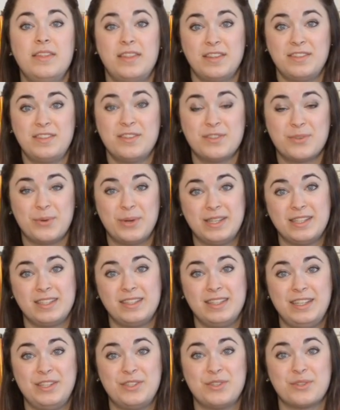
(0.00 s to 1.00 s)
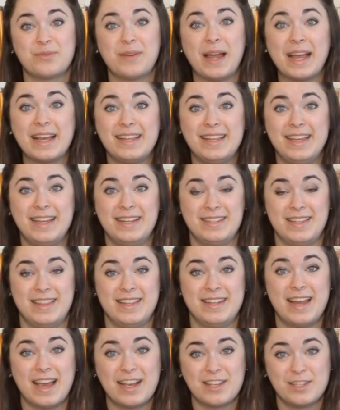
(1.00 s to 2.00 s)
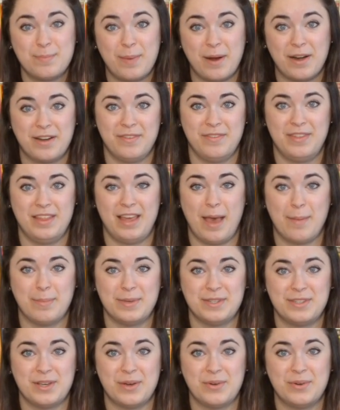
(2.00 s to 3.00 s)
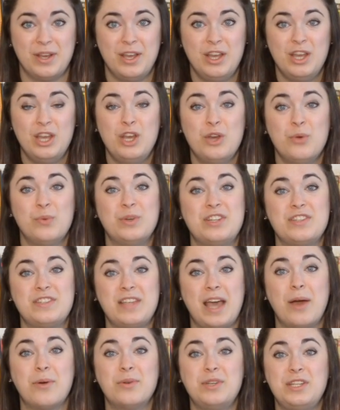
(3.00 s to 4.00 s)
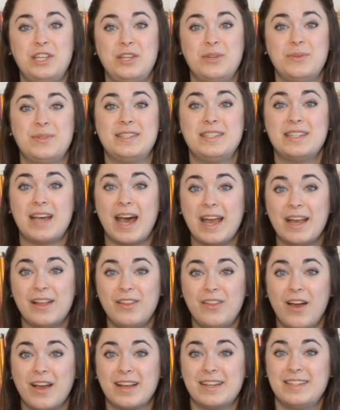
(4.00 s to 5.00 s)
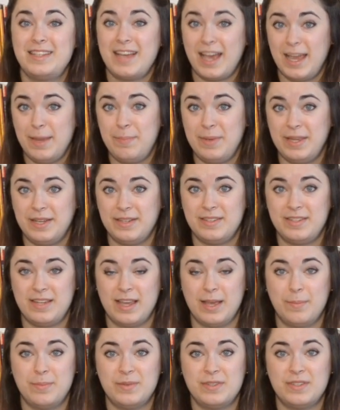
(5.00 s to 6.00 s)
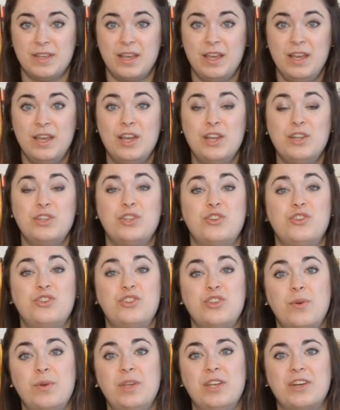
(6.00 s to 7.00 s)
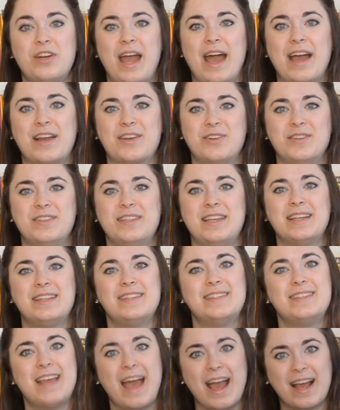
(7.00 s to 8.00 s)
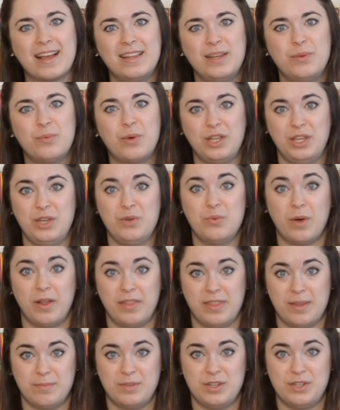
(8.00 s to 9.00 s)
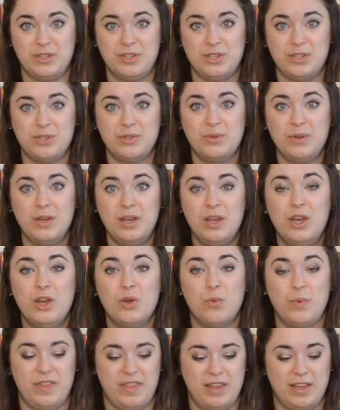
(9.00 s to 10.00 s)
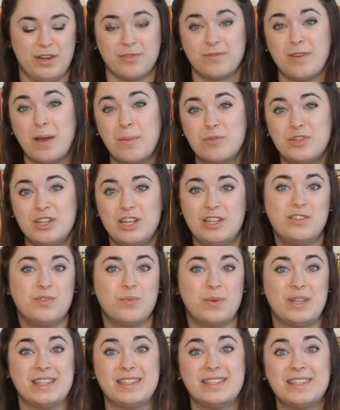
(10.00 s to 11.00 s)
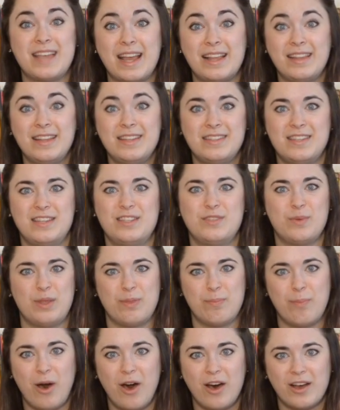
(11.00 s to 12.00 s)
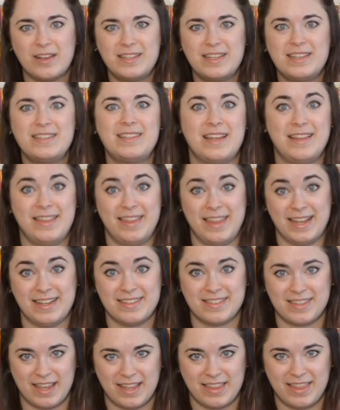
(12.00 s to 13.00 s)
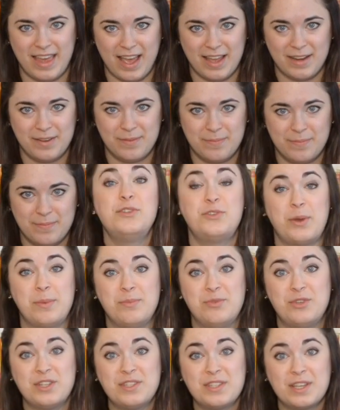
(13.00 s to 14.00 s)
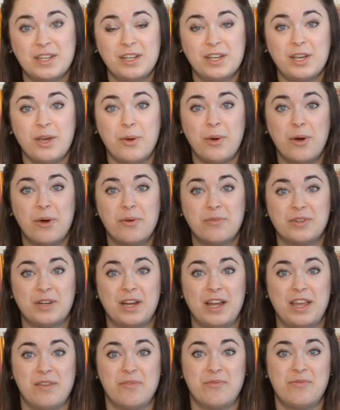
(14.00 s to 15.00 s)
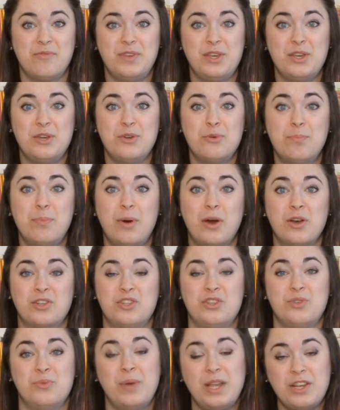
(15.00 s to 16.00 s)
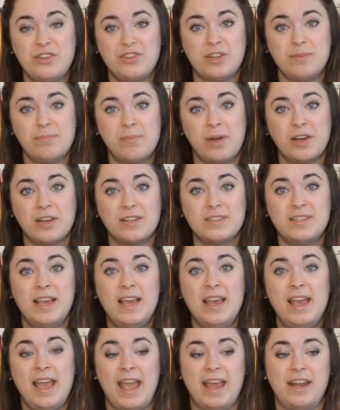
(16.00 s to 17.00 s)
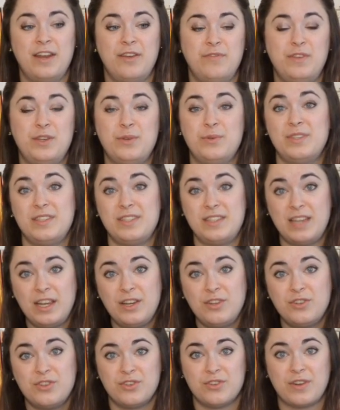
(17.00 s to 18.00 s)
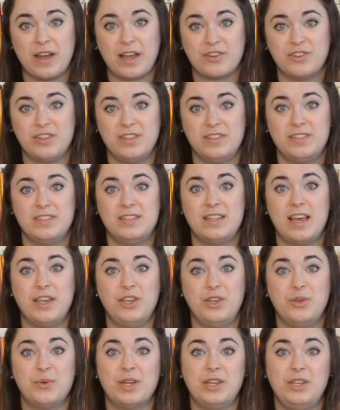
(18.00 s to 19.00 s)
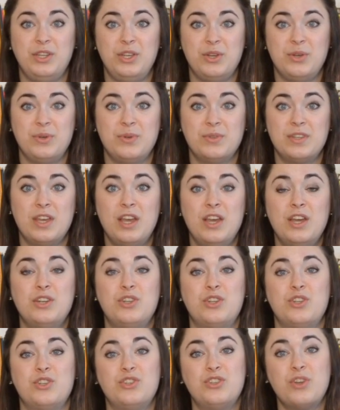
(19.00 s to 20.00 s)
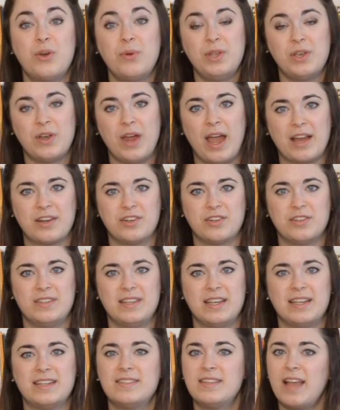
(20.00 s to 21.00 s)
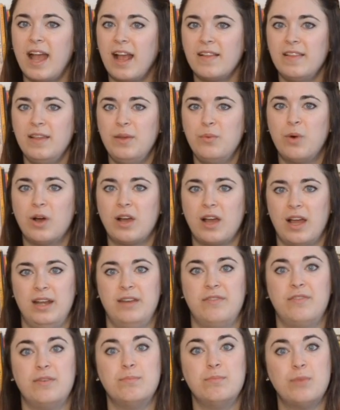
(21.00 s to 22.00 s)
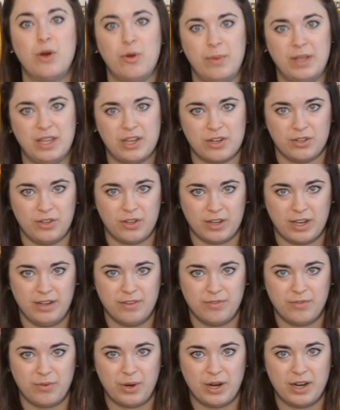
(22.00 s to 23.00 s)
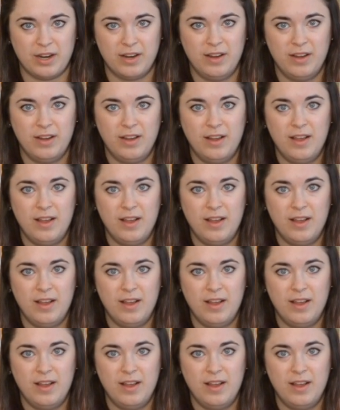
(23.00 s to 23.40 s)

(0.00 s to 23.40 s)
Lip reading: This is going to lead directly into the next part of the episode, which is how to use dialogue typing tips to show your actors exactly what you want them to do with interruptions, with silences, with pauses, and things like that. So I'm just going to go over a few punctuation marks and a few stage directions that you can use to show your actors exactly what kind of a moment you're looking for.